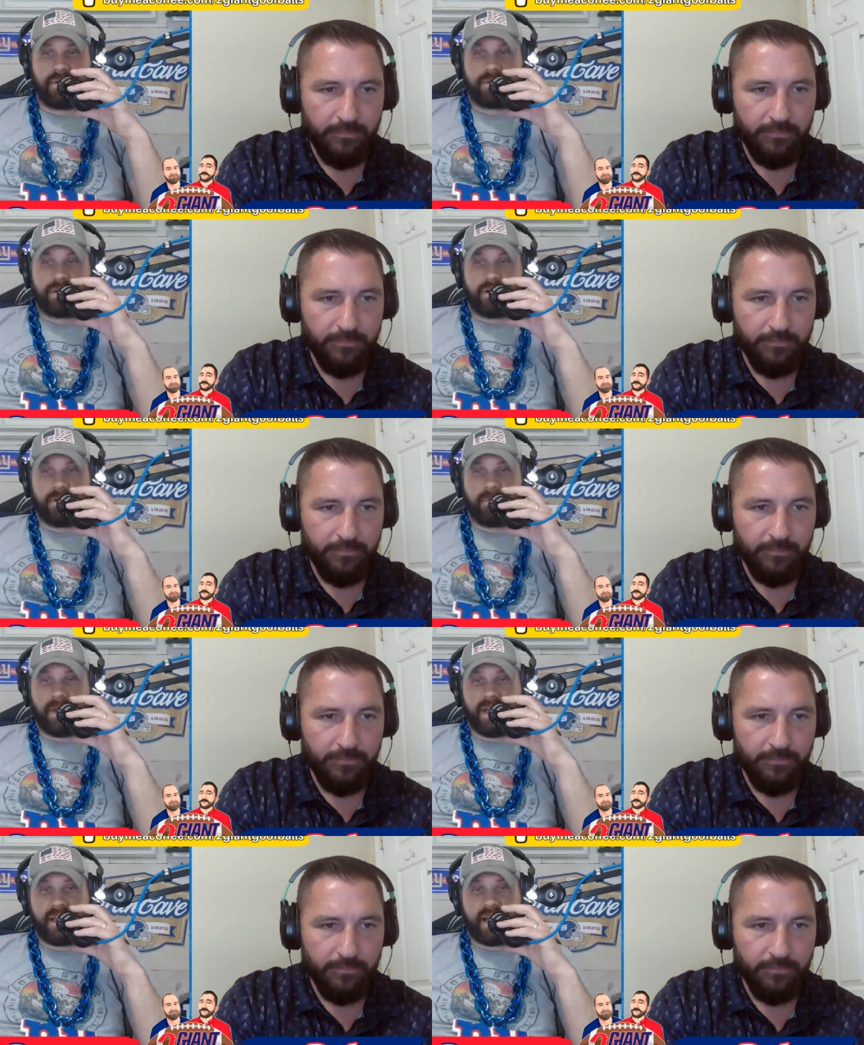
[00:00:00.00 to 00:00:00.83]
Speaker 1: So
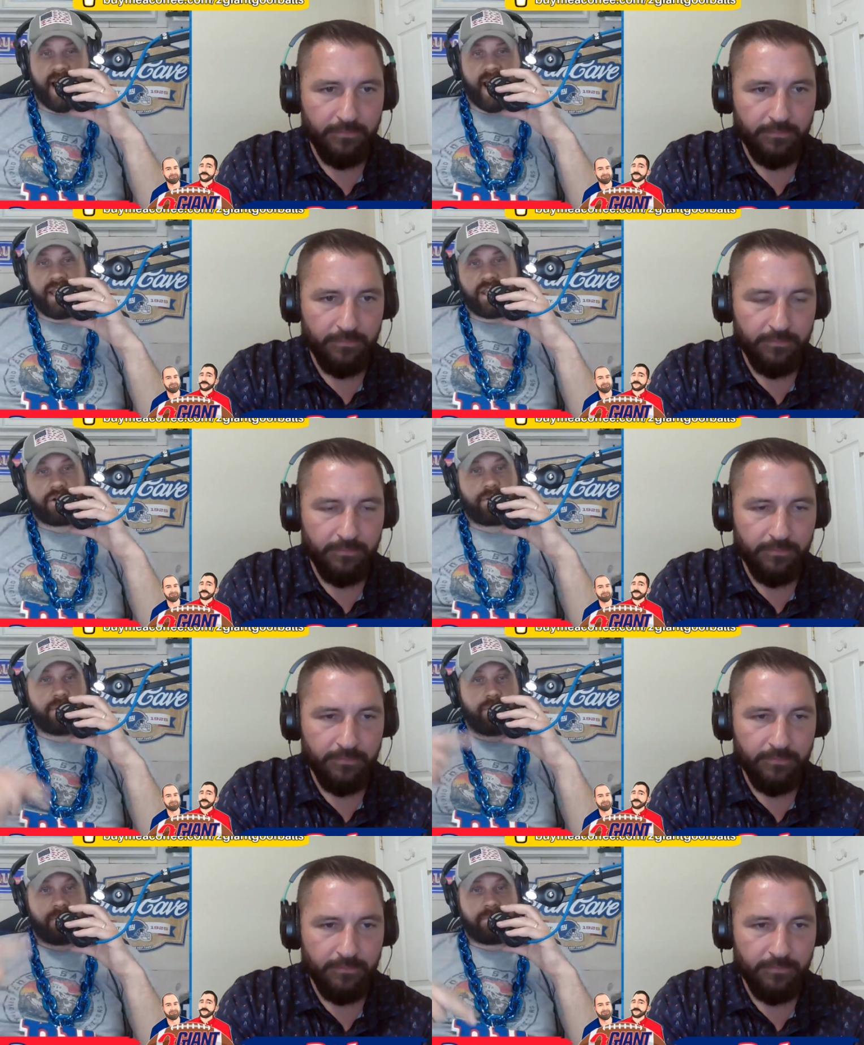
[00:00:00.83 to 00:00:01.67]
meaning I
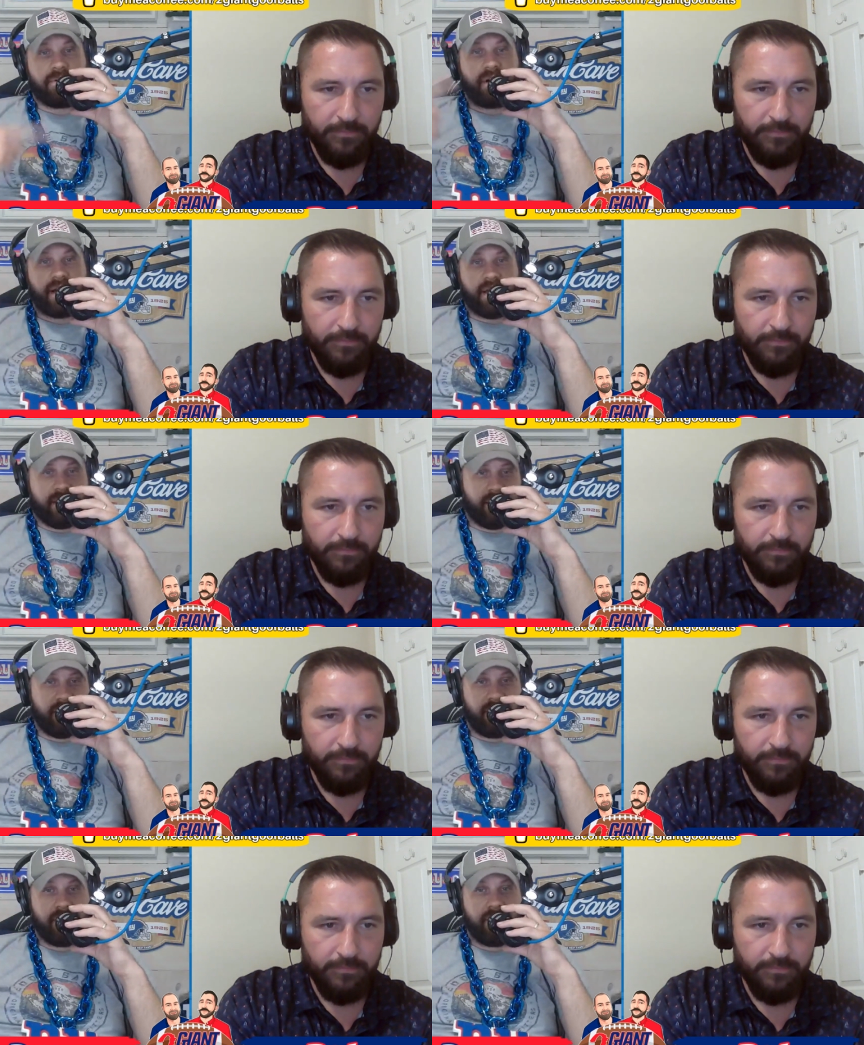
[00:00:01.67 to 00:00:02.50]
throw you a
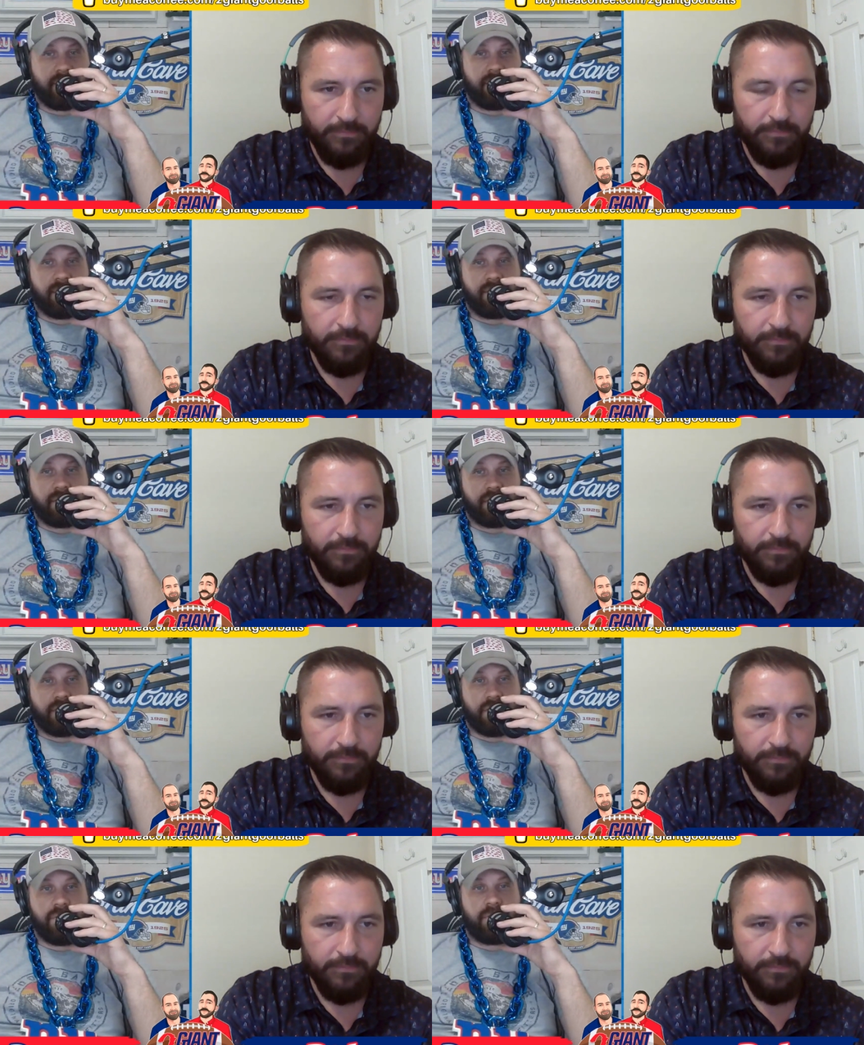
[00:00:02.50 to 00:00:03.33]
play,
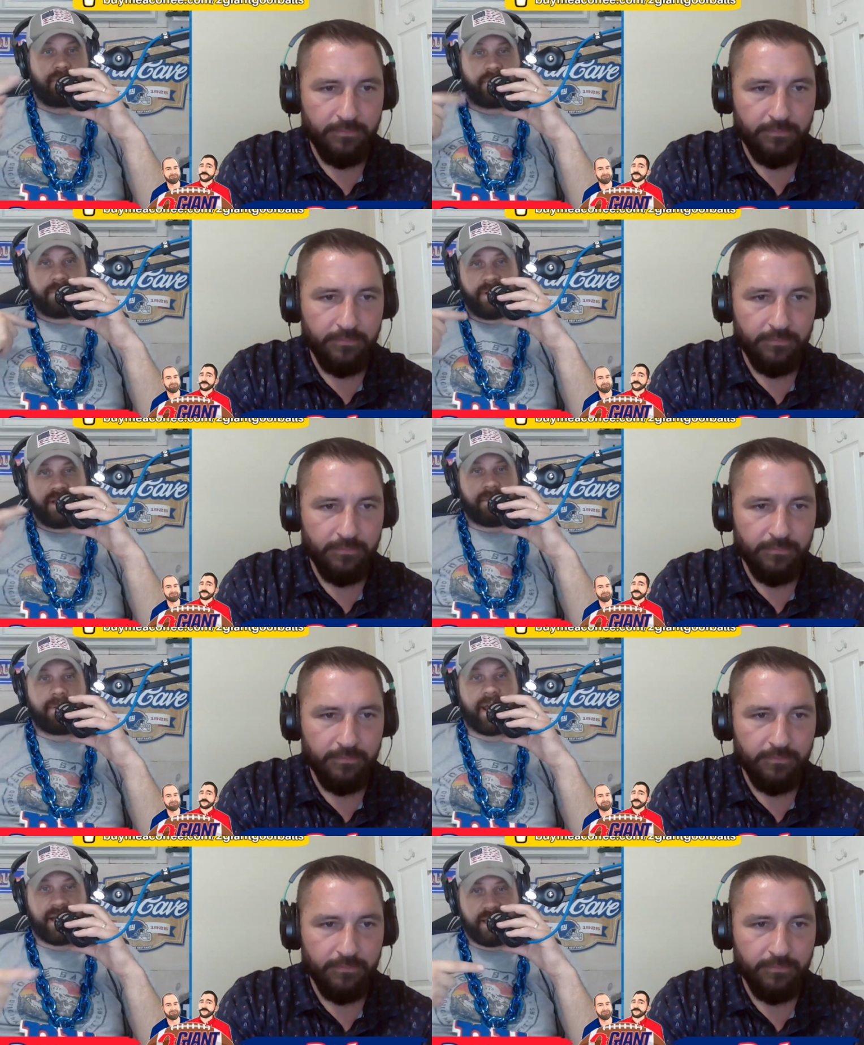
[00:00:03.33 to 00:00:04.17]
you can repeat
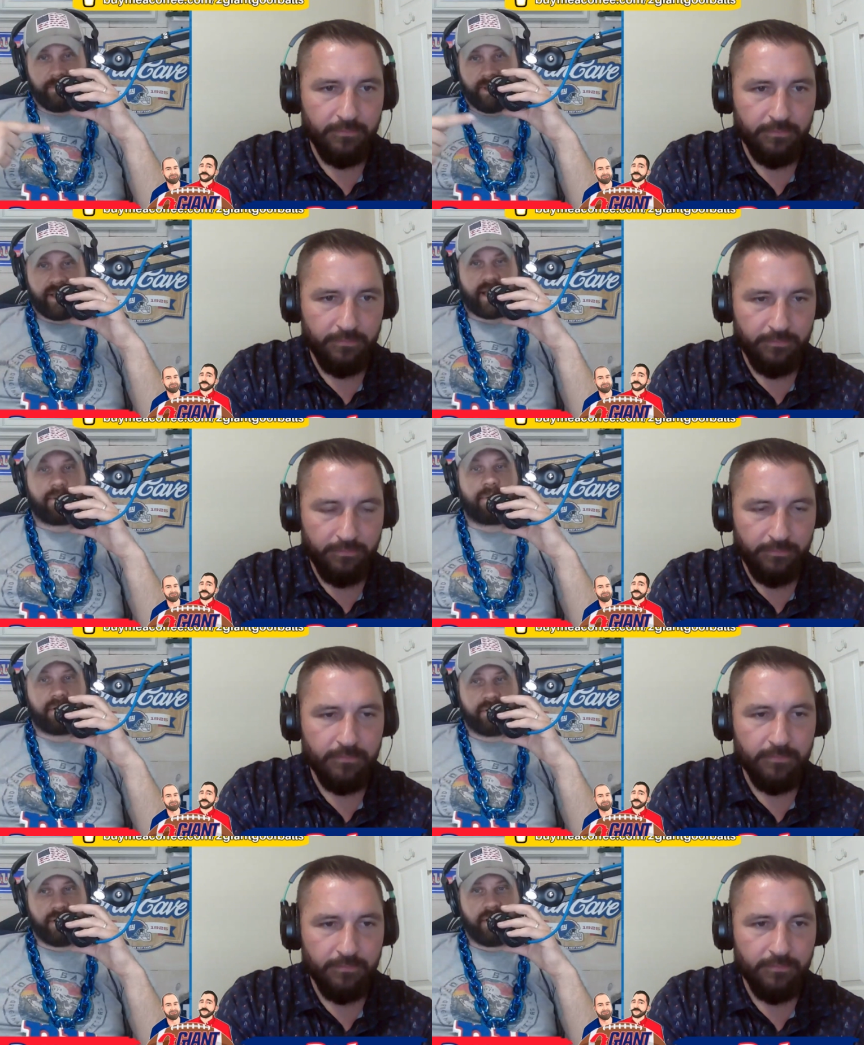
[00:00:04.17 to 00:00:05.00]
it back to me that
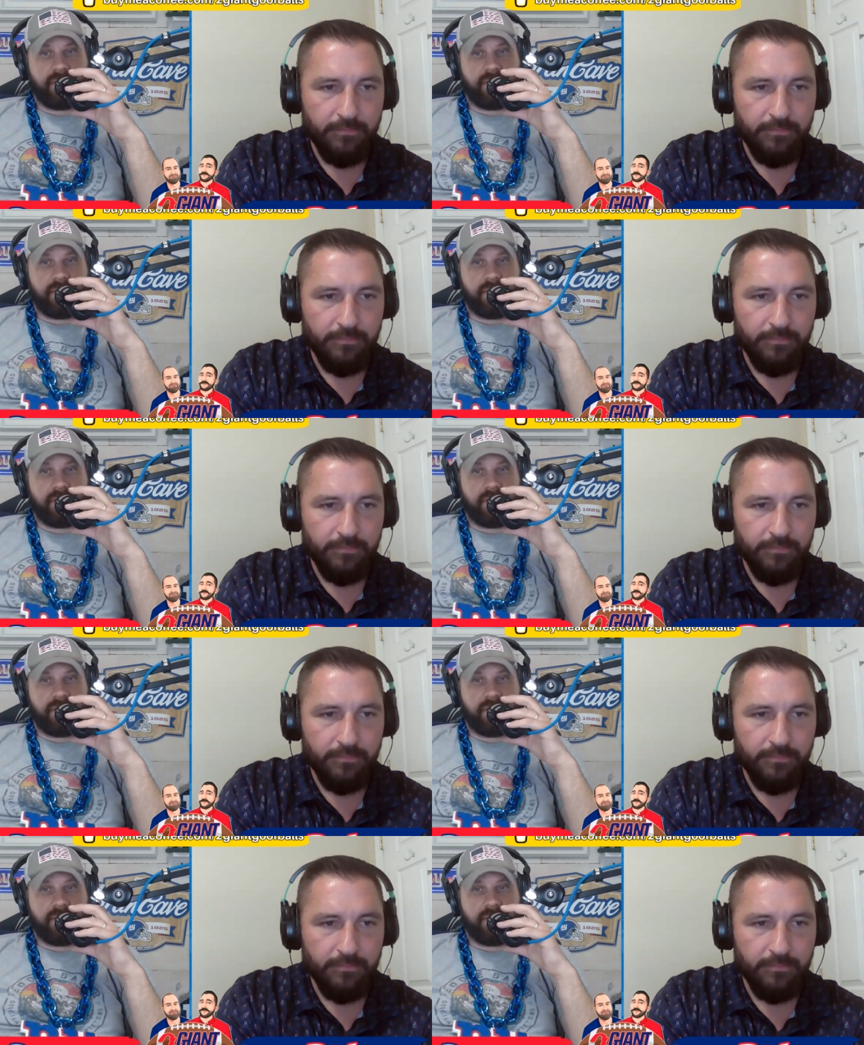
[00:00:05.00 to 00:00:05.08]
quickly.